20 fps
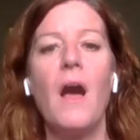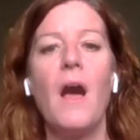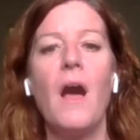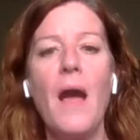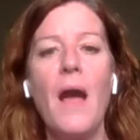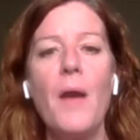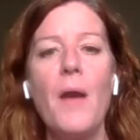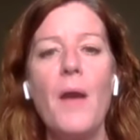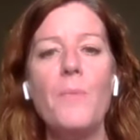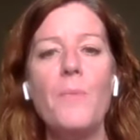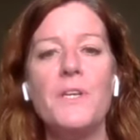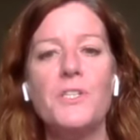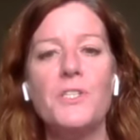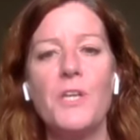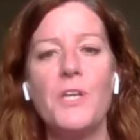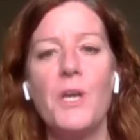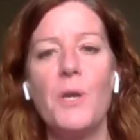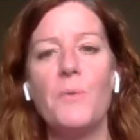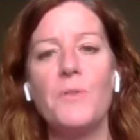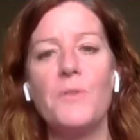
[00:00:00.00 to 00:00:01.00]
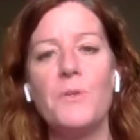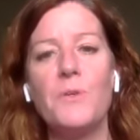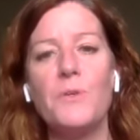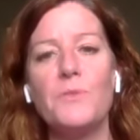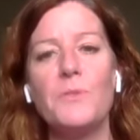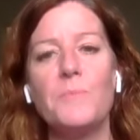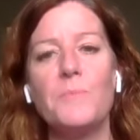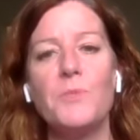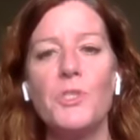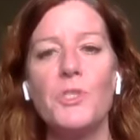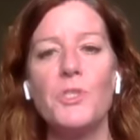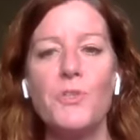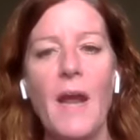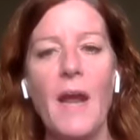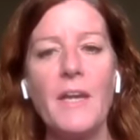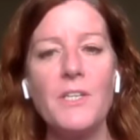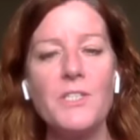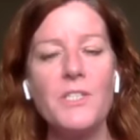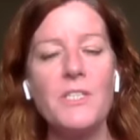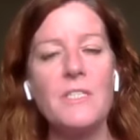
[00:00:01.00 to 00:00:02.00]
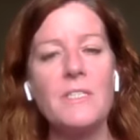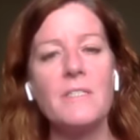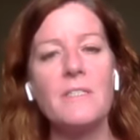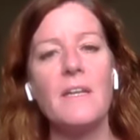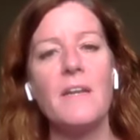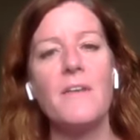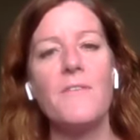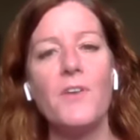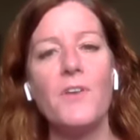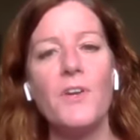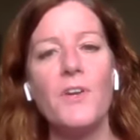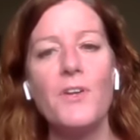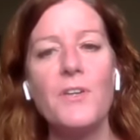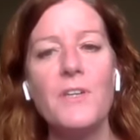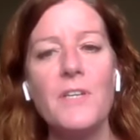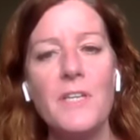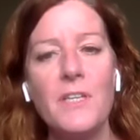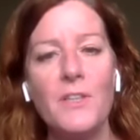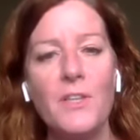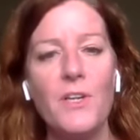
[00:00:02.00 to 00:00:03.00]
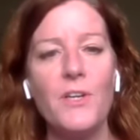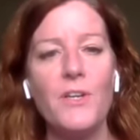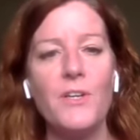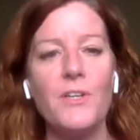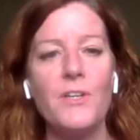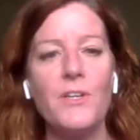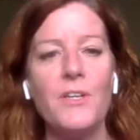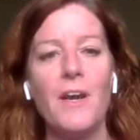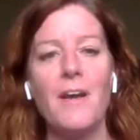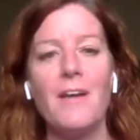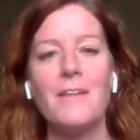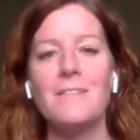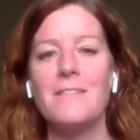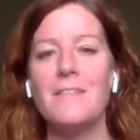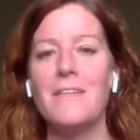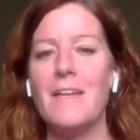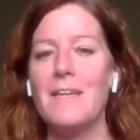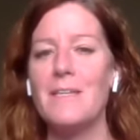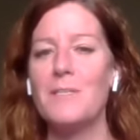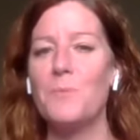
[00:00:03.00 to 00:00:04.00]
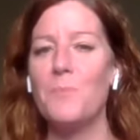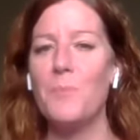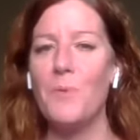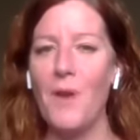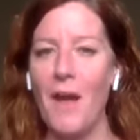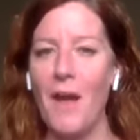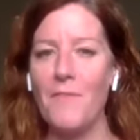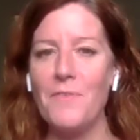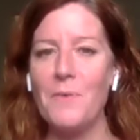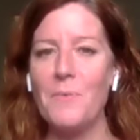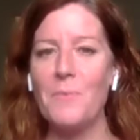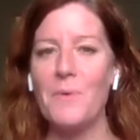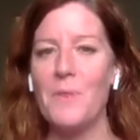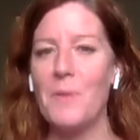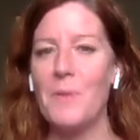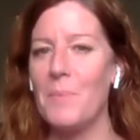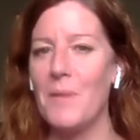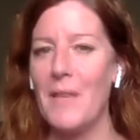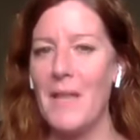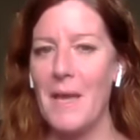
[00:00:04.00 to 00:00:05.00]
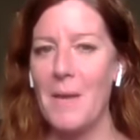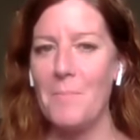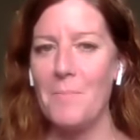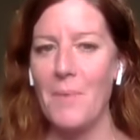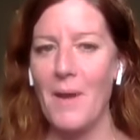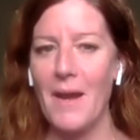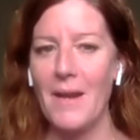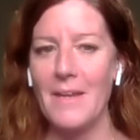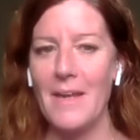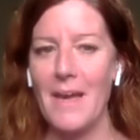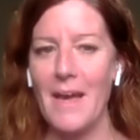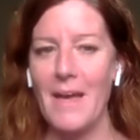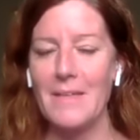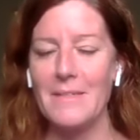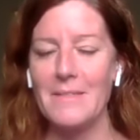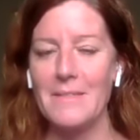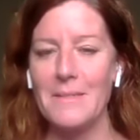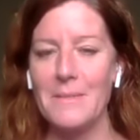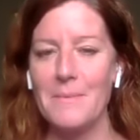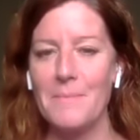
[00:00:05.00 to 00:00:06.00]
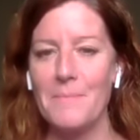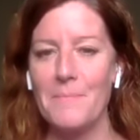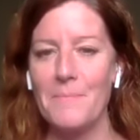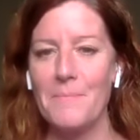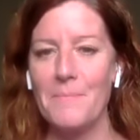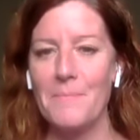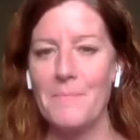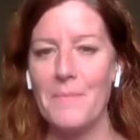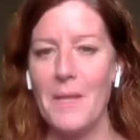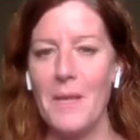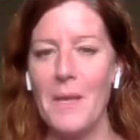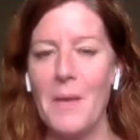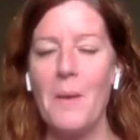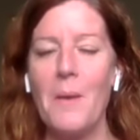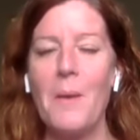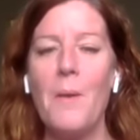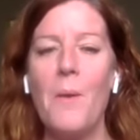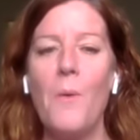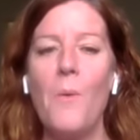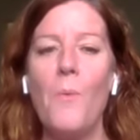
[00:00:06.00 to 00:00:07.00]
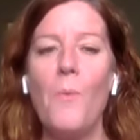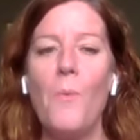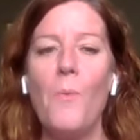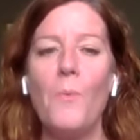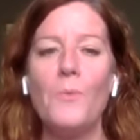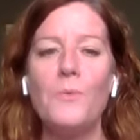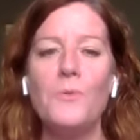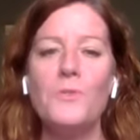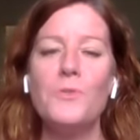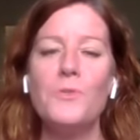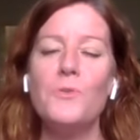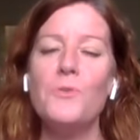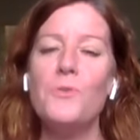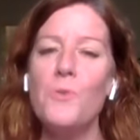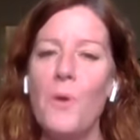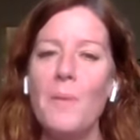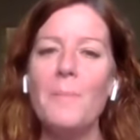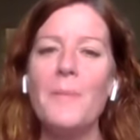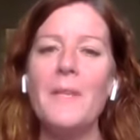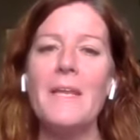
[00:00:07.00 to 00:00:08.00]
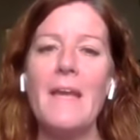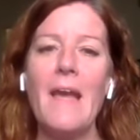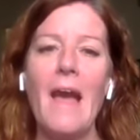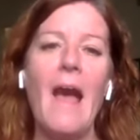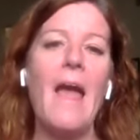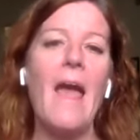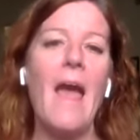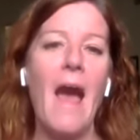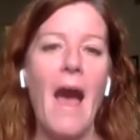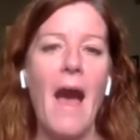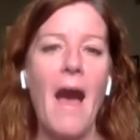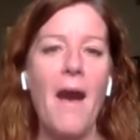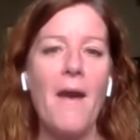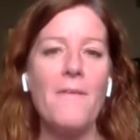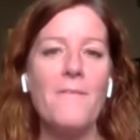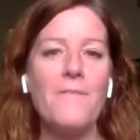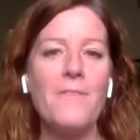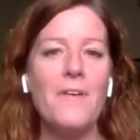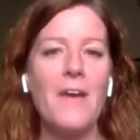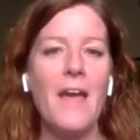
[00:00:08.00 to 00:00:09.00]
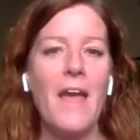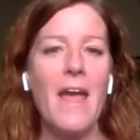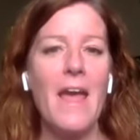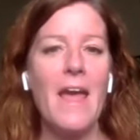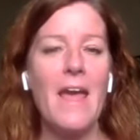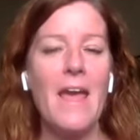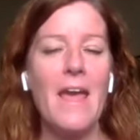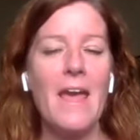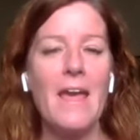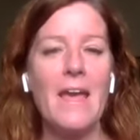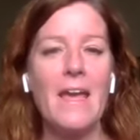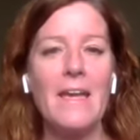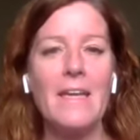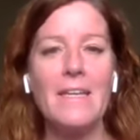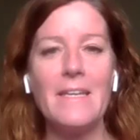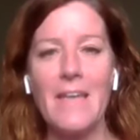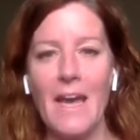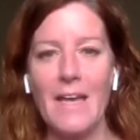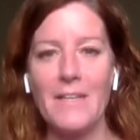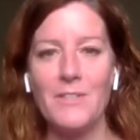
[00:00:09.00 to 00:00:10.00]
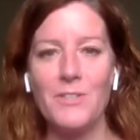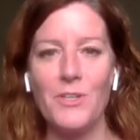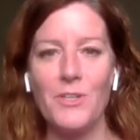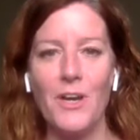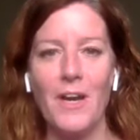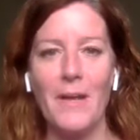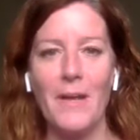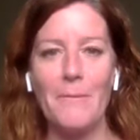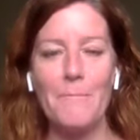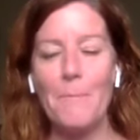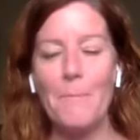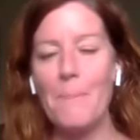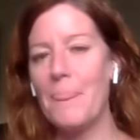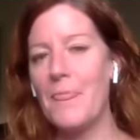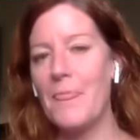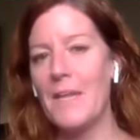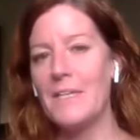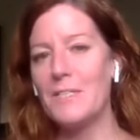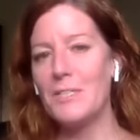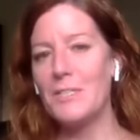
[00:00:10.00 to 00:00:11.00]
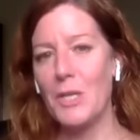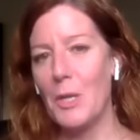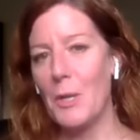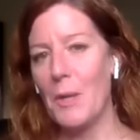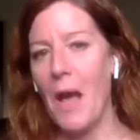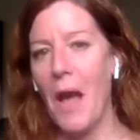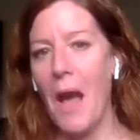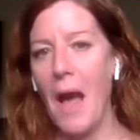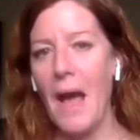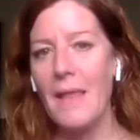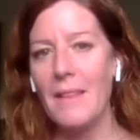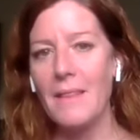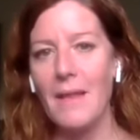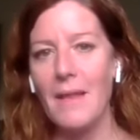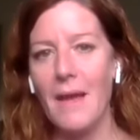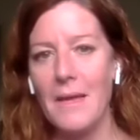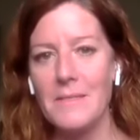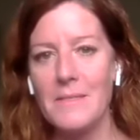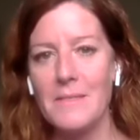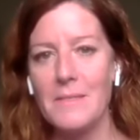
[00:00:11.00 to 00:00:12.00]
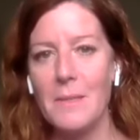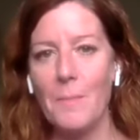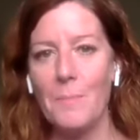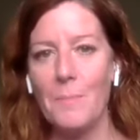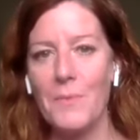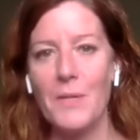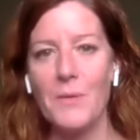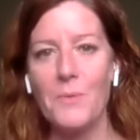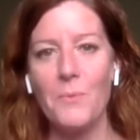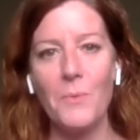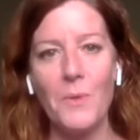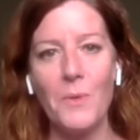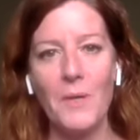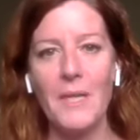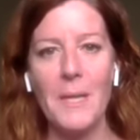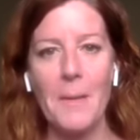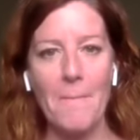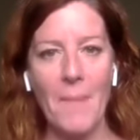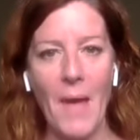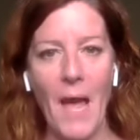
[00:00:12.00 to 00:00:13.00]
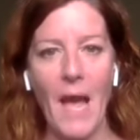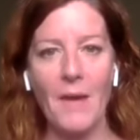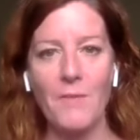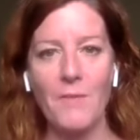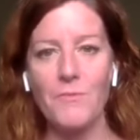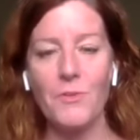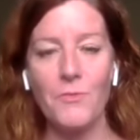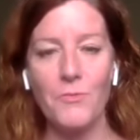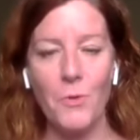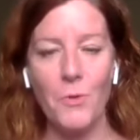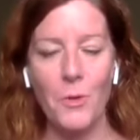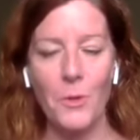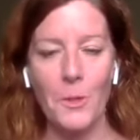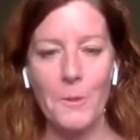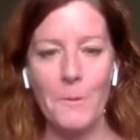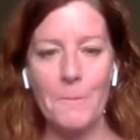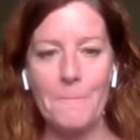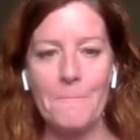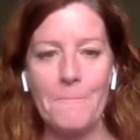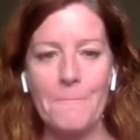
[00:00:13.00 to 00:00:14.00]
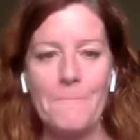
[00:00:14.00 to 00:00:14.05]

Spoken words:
I want to share with you some strategies that I've earned and learned on today's Profit with a Plan podcast. So, normally I have a guest on that is going to highlight something really impactful for you.